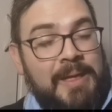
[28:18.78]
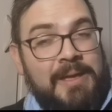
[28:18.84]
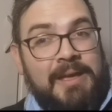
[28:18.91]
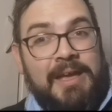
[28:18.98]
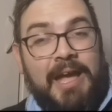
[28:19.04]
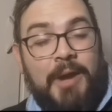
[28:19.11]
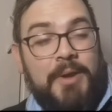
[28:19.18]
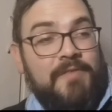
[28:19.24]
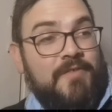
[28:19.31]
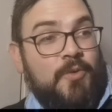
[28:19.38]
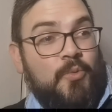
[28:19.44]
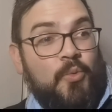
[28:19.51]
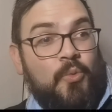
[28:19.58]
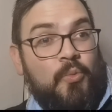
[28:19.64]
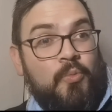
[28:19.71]
However,
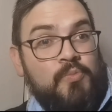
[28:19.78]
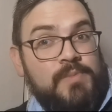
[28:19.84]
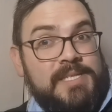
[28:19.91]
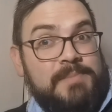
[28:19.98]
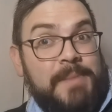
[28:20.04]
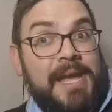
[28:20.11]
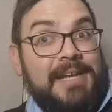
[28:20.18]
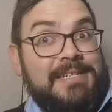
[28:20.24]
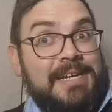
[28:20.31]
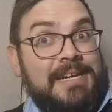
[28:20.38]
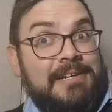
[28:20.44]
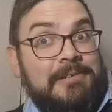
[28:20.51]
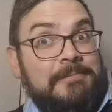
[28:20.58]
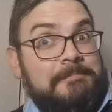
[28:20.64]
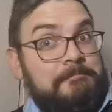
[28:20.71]

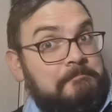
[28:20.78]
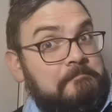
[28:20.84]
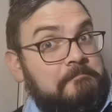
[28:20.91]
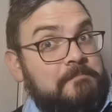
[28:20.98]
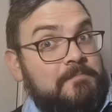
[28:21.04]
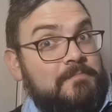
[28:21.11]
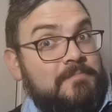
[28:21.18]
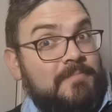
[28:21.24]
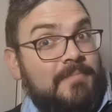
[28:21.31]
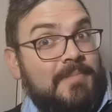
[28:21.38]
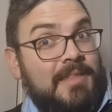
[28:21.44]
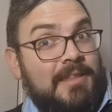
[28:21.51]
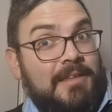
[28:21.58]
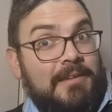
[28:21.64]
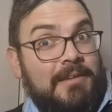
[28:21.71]
SmackDown,
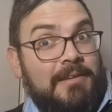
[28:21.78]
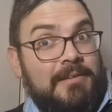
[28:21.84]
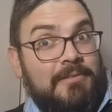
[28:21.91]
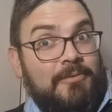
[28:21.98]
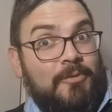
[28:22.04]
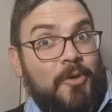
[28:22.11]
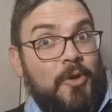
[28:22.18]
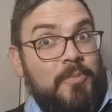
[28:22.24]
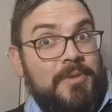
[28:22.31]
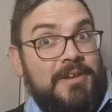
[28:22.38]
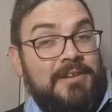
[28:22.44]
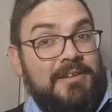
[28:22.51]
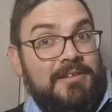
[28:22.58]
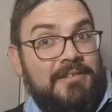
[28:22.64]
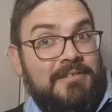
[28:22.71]

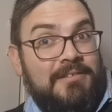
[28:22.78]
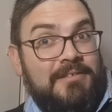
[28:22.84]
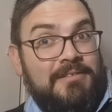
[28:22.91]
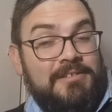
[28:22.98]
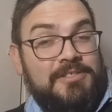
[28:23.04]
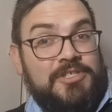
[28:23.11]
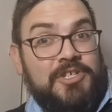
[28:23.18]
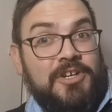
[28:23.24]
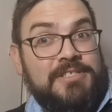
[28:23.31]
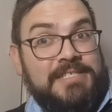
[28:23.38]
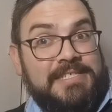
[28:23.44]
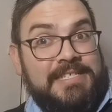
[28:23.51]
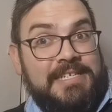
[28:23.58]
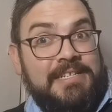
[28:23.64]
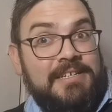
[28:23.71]
Roman, John
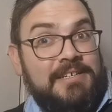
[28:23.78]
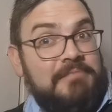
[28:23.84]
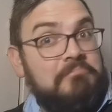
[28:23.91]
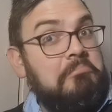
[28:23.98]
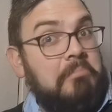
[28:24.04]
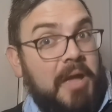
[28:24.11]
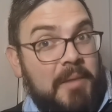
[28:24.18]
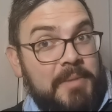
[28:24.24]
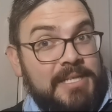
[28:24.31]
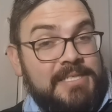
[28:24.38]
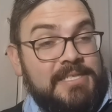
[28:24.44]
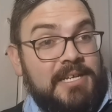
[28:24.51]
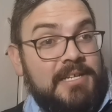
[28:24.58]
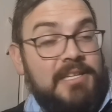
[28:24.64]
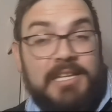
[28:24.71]
Cena, I'm
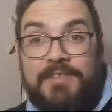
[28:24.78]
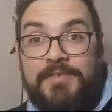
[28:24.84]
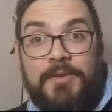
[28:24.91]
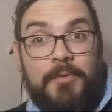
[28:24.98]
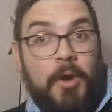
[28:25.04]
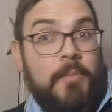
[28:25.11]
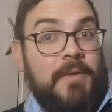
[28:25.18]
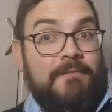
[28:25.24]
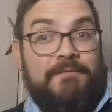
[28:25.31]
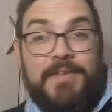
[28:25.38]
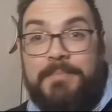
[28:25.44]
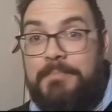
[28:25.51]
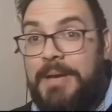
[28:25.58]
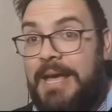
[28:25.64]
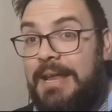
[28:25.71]
excited. Even Roman
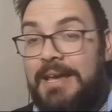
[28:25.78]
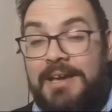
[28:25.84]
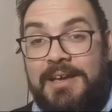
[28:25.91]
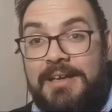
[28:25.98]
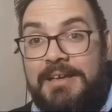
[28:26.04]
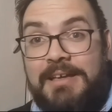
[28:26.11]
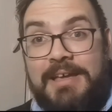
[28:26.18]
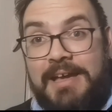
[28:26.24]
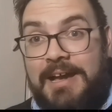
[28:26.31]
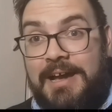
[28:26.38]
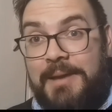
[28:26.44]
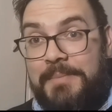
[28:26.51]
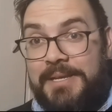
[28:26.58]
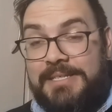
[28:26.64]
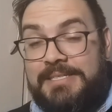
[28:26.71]
Finn Balor,
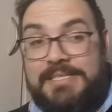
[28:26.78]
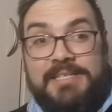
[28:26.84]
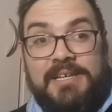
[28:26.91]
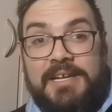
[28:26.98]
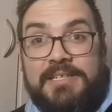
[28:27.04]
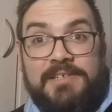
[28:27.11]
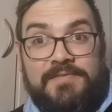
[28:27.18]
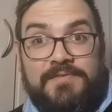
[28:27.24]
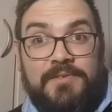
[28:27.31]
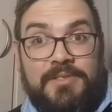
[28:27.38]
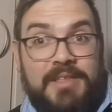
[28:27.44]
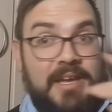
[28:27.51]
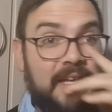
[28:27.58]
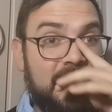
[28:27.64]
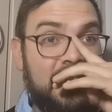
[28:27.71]
I'm excited for
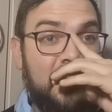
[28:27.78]
that.